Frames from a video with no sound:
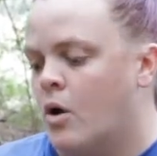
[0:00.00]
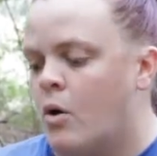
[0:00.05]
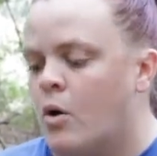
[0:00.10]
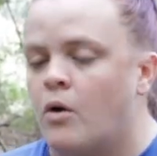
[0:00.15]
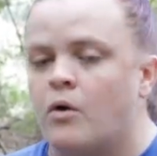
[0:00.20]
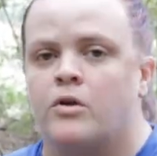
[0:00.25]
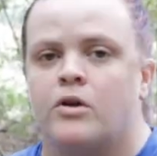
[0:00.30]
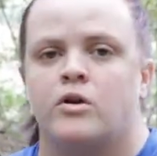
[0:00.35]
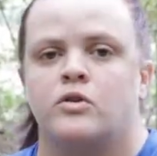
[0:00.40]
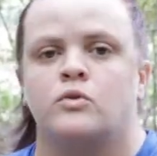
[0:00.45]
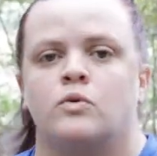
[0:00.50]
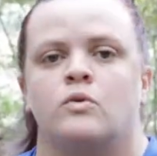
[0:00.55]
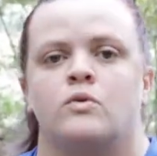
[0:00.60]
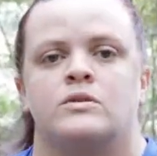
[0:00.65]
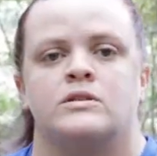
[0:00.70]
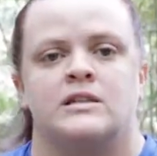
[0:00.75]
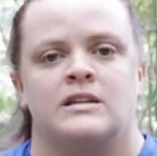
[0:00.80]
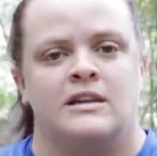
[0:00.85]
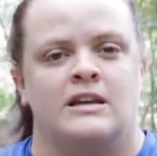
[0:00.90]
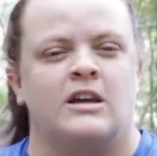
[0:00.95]
hold our
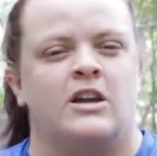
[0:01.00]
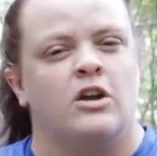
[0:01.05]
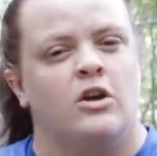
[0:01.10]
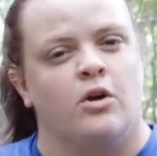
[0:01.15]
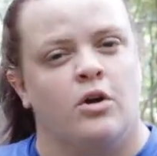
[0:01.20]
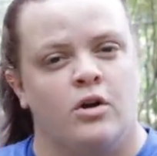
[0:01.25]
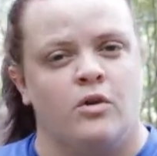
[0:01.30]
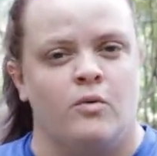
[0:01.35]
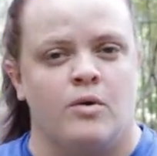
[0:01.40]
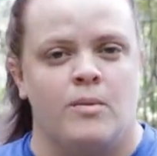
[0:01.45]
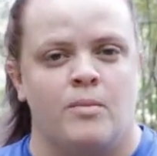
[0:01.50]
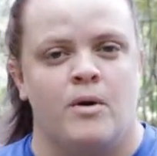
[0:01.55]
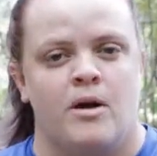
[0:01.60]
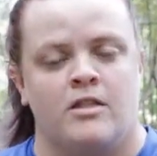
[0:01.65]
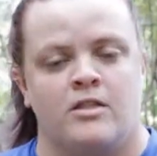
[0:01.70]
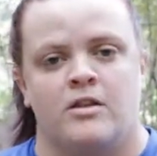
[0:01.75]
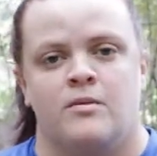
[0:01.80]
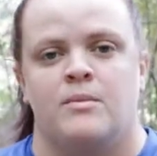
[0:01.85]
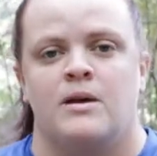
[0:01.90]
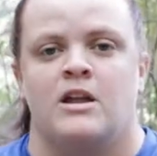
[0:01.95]
tools and get a good grip
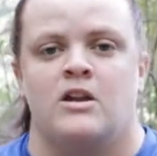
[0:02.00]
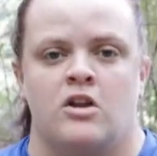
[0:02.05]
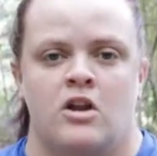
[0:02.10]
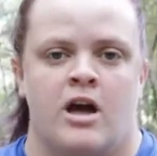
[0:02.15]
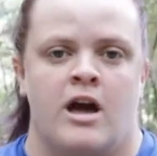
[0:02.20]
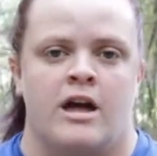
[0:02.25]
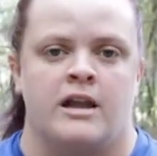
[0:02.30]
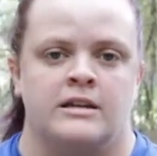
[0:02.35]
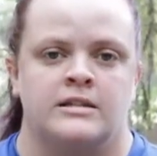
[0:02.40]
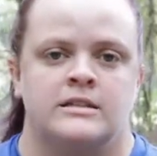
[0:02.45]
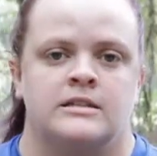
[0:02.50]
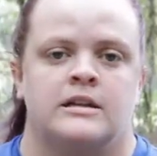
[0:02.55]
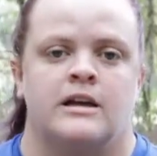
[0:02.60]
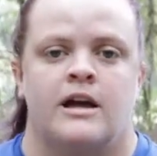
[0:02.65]
on them and not